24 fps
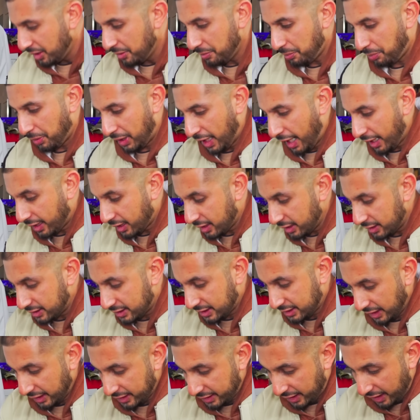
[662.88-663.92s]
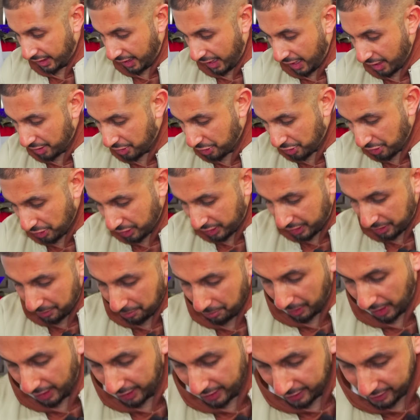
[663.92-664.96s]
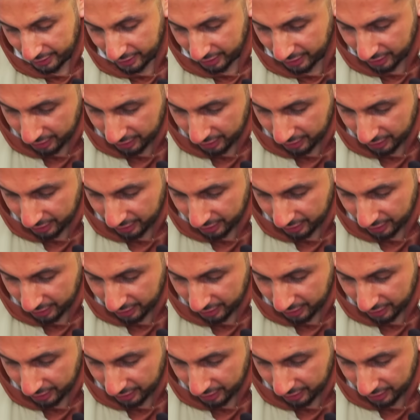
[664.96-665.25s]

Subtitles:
brackets that they actually made.